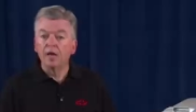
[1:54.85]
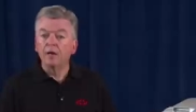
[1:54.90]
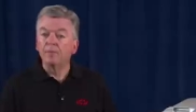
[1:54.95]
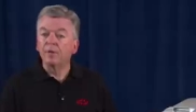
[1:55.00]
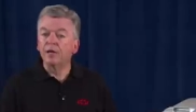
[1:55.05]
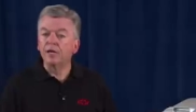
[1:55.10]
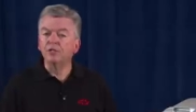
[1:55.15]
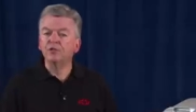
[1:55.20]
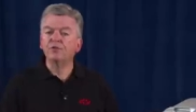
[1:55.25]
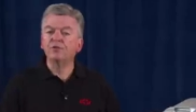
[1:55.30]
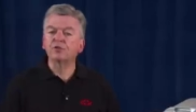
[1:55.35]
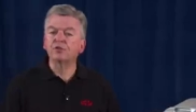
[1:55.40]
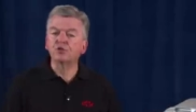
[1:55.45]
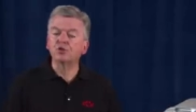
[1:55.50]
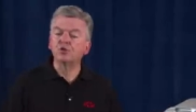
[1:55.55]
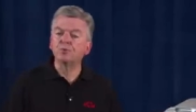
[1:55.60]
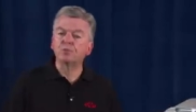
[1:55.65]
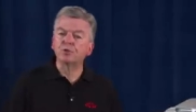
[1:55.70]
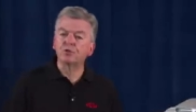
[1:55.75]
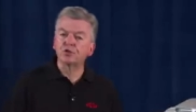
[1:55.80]
Because of the
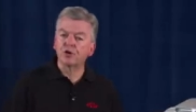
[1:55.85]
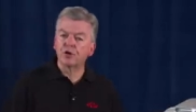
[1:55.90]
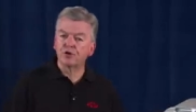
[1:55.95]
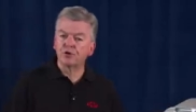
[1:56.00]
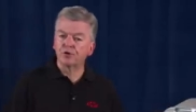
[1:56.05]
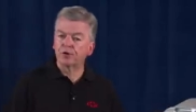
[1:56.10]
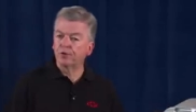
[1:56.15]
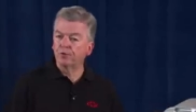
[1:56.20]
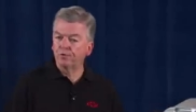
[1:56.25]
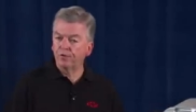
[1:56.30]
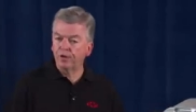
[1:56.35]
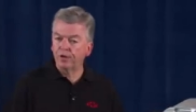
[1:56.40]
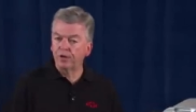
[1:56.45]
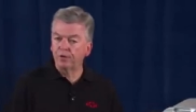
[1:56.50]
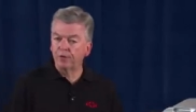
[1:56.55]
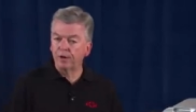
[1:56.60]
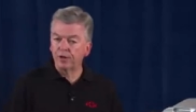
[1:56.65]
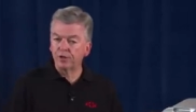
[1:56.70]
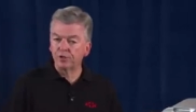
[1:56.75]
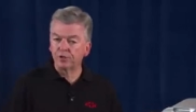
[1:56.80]
supercharger
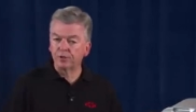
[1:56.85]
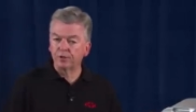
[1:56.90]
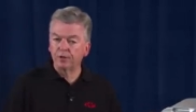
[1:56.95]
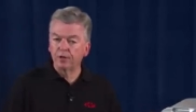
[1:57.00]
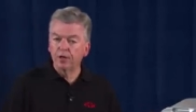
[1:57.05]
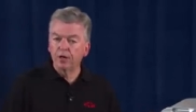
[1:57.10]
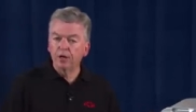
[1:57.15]
configuration,